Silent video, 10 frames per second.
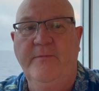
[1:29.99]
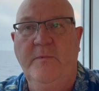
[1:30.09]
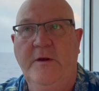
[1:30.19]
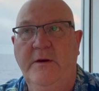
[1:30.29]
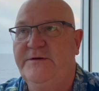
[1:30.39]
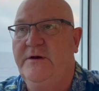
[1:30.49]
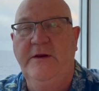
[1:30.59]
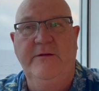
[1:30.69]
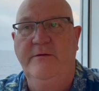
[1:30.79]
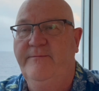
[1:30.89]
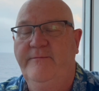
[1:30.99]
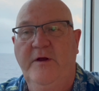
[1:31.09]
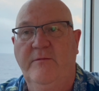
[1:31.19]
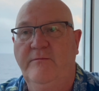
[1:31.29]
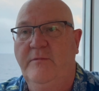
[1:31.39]
That's what I
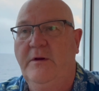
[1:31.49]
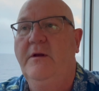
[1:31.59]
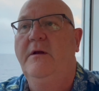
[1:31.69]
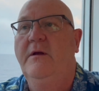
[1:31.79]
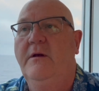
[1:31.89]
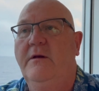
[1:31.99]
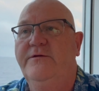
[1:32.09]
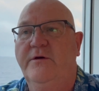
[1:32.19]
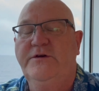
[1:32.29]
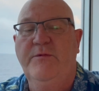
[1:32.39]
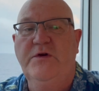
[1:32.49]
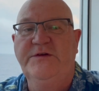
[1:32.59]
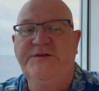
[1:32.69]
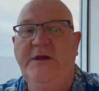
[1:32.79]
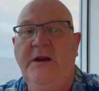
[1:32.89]
do. No. So tomorrow's
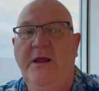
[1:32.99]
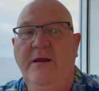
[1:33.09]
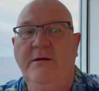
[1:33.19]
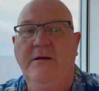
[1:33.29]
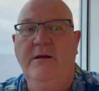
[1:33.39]
a sea day.